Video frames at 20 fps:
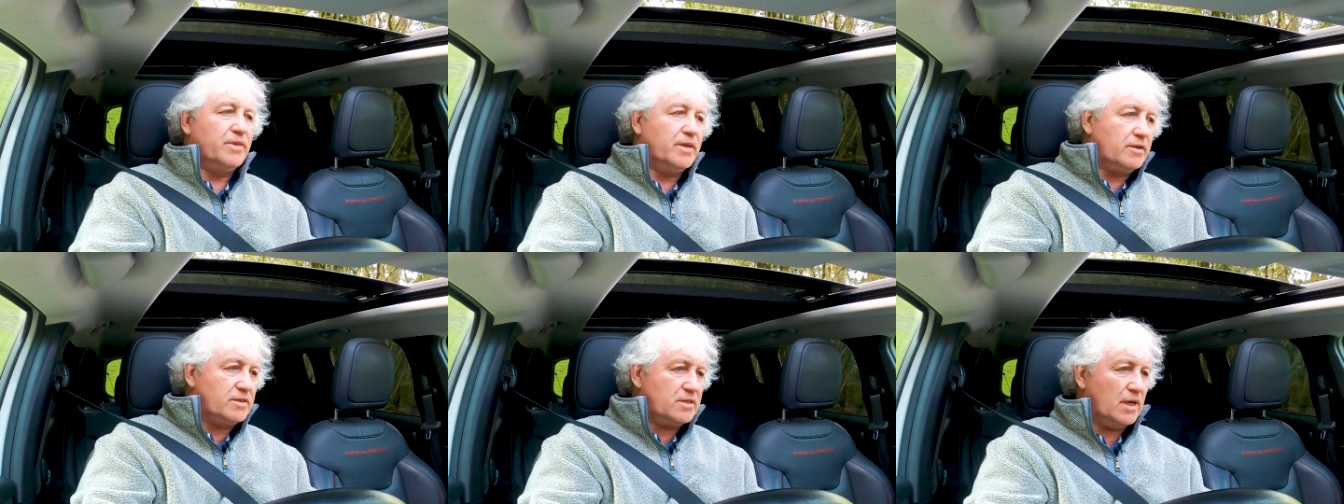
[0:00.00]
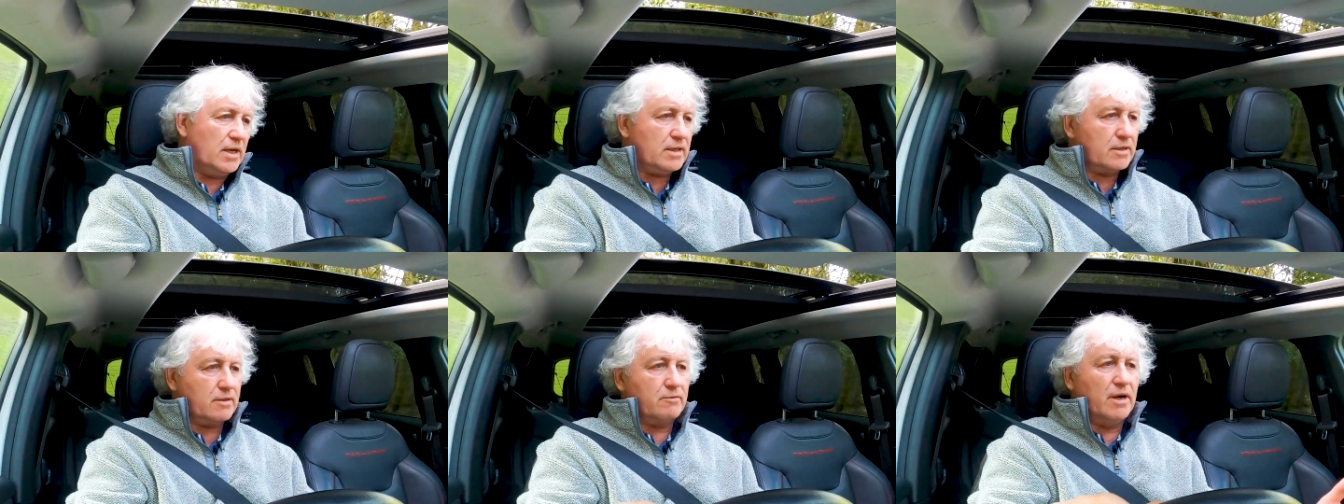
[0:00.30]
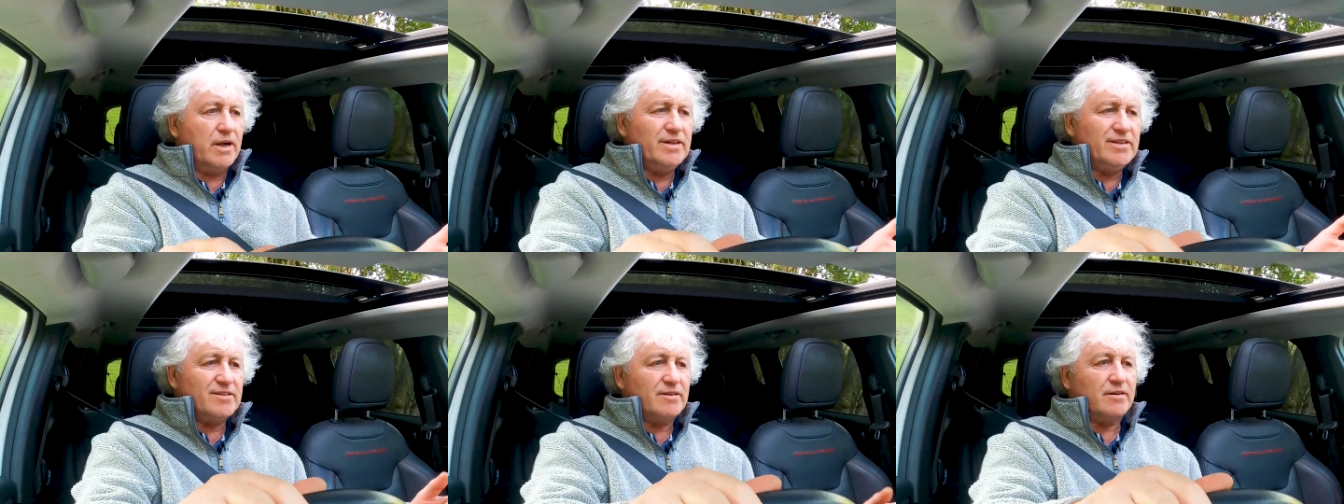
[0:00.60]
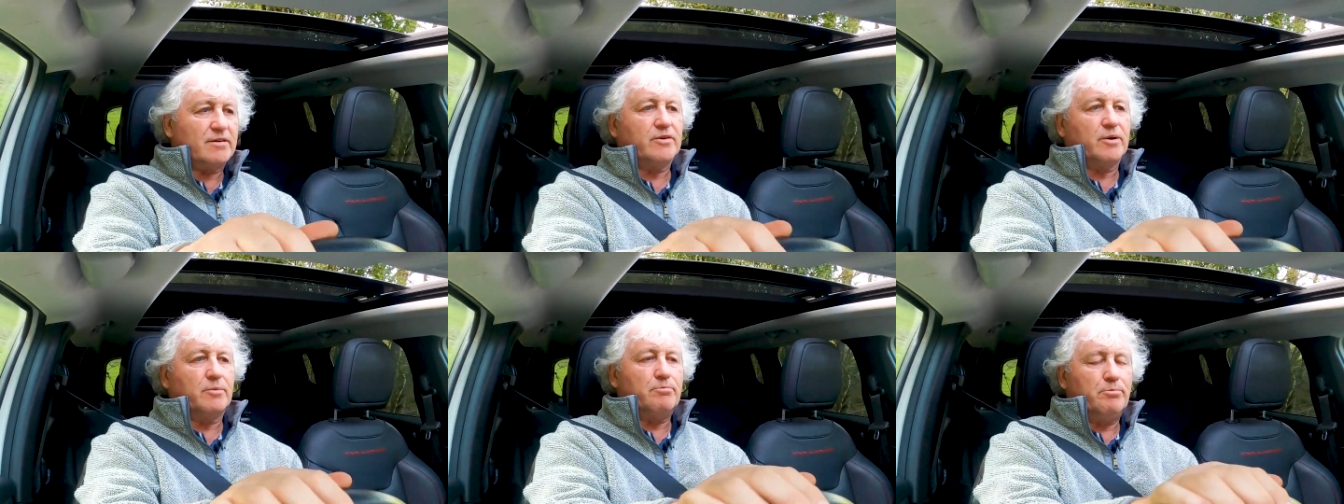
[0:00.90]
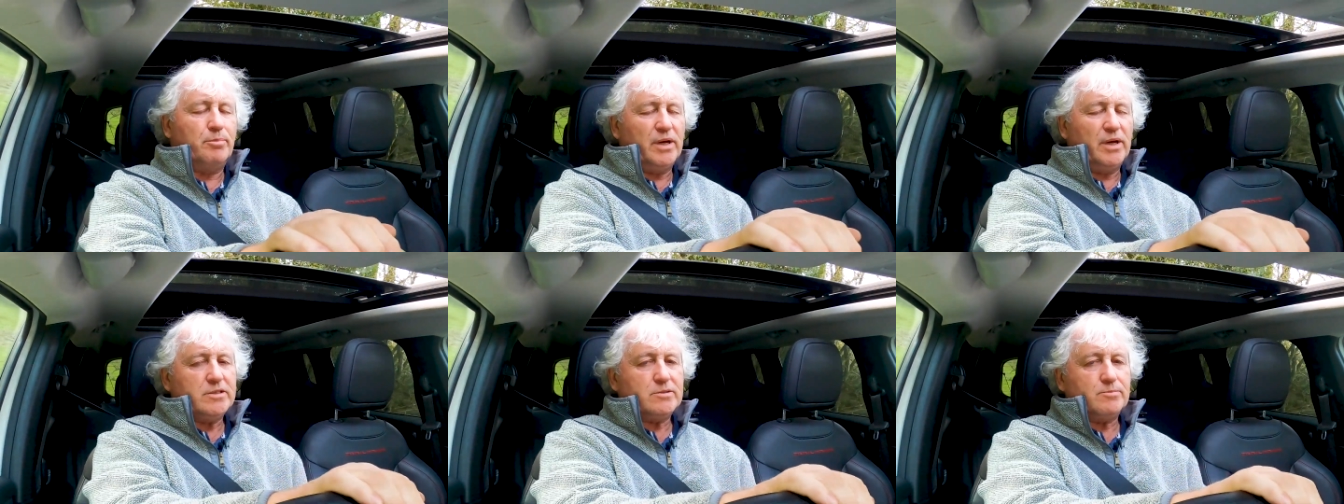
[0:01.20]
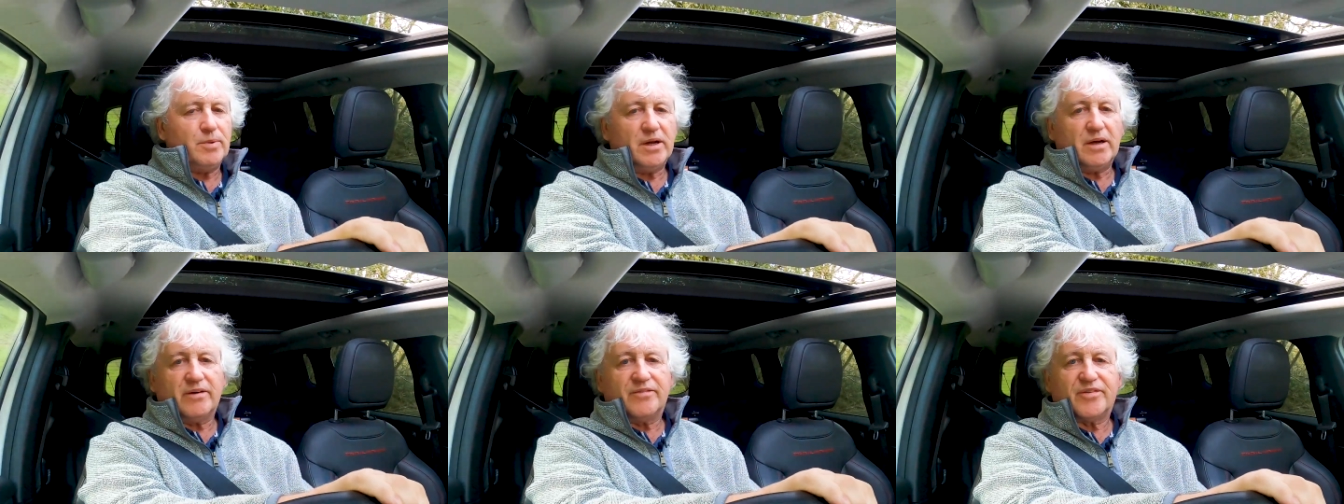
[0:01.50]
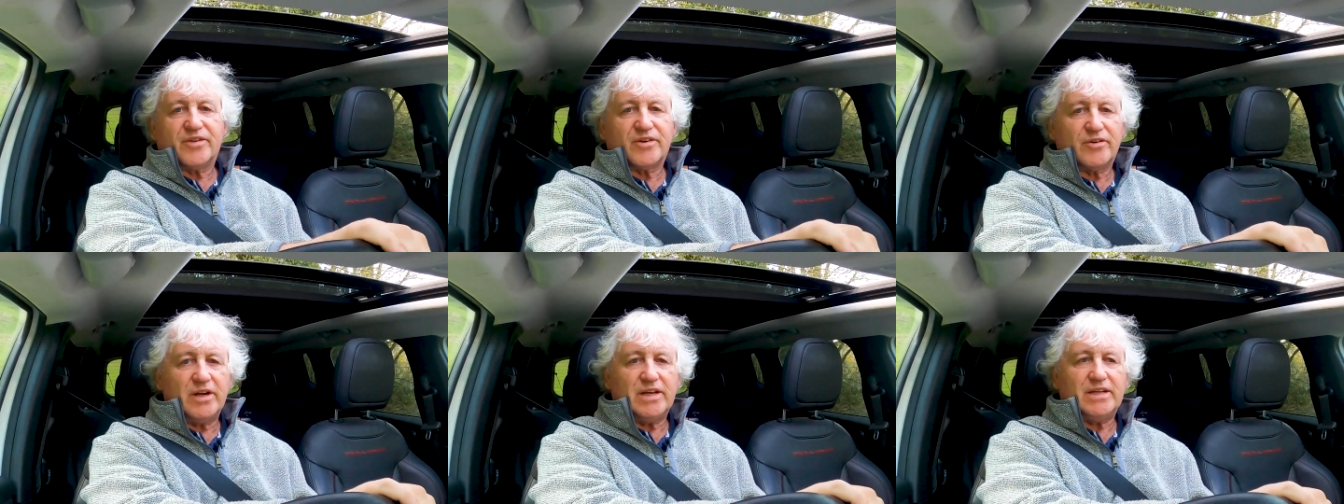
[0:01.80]
you take the Range Rover, best part
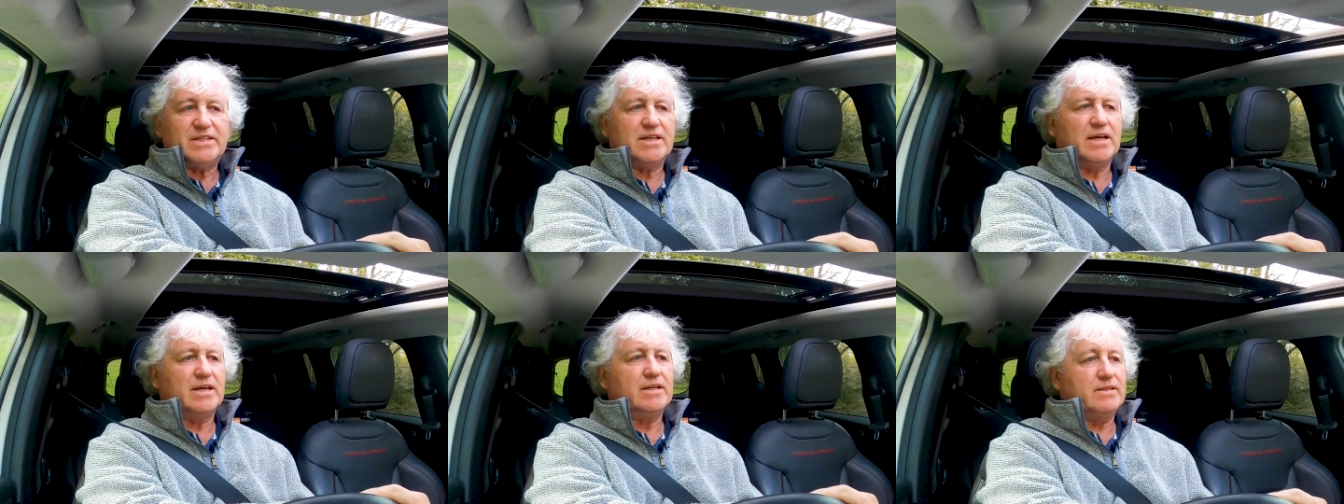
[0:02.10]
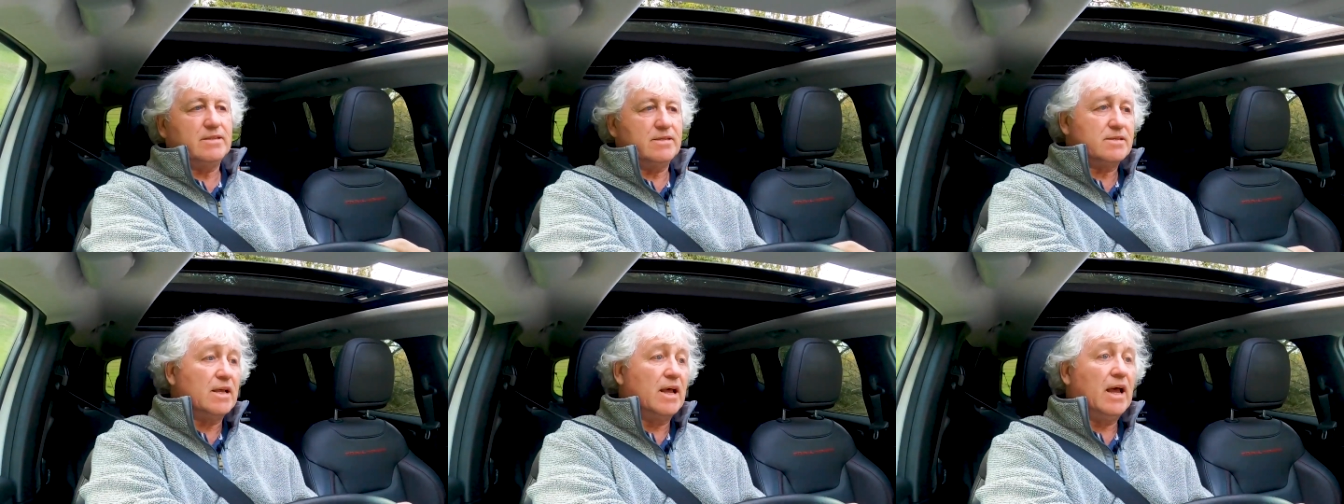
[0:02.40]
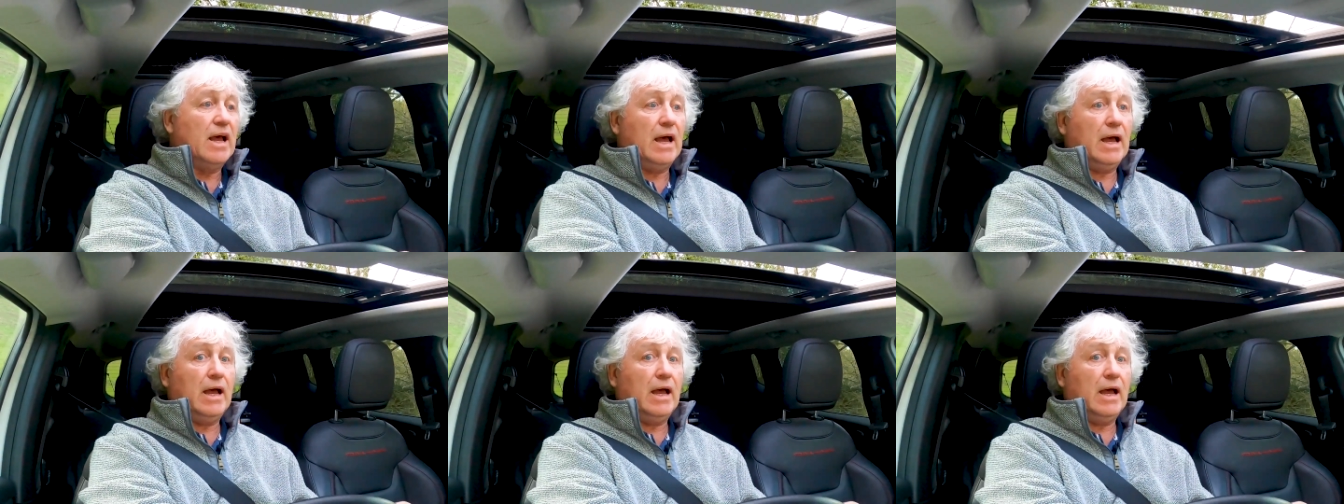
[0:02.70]
of 3 tons,